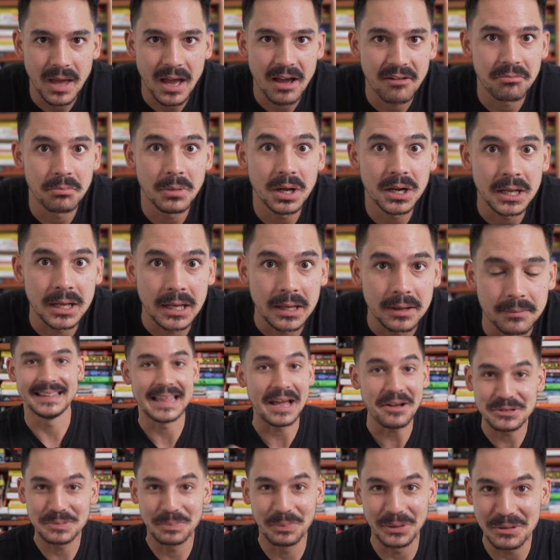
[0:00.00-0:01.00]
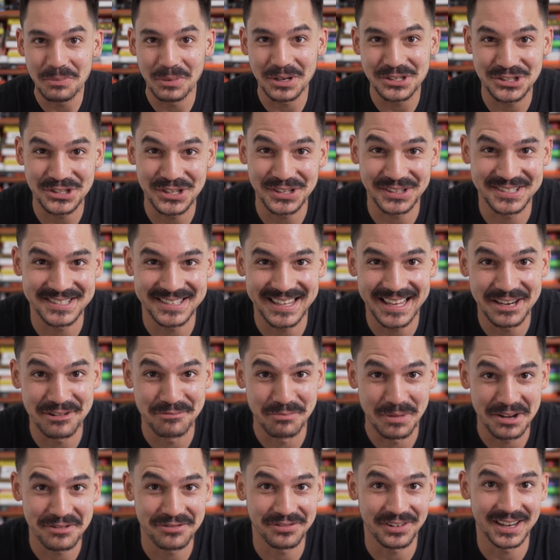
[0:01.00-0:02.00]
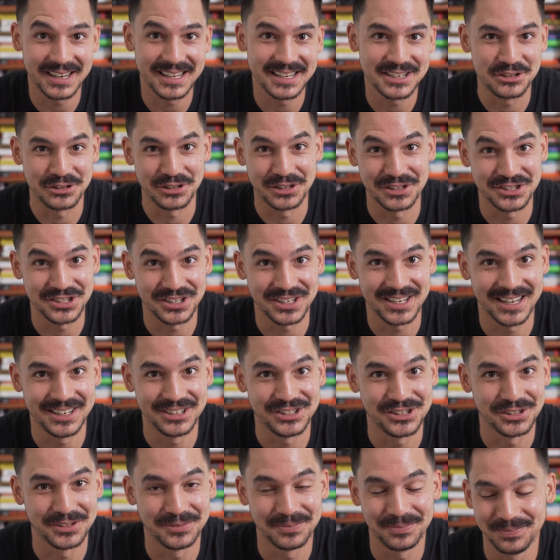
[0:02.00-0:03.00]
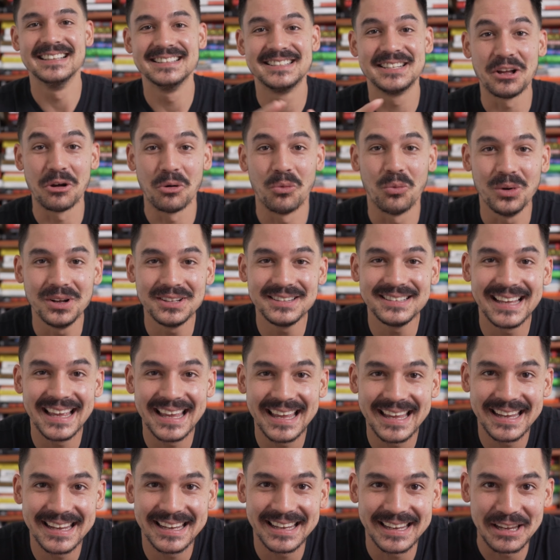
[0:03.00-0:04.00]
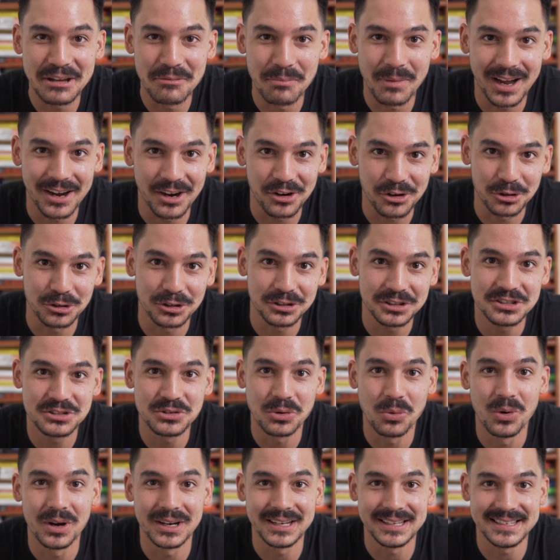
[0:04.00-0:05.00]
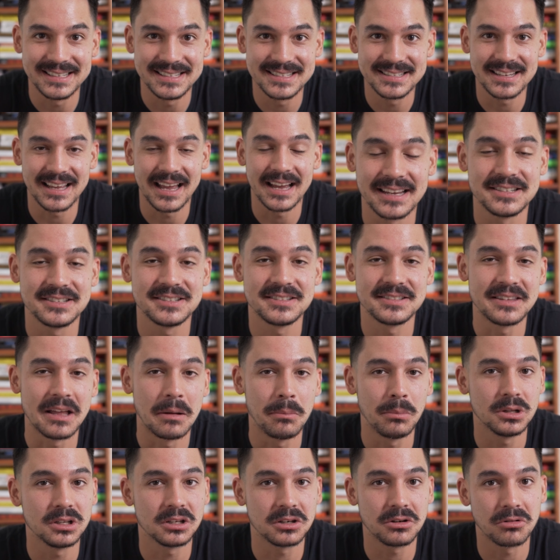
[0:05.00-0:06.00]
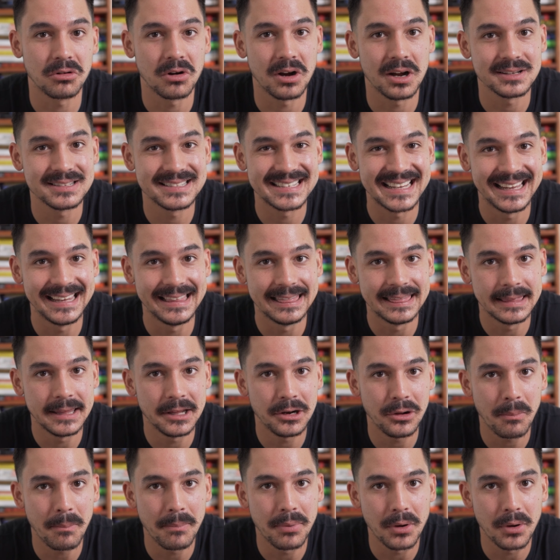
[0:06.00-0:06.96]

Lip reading: have money. And that was pretty much the extent of my financial education. Until one day in my early 20s, I stumbled across a little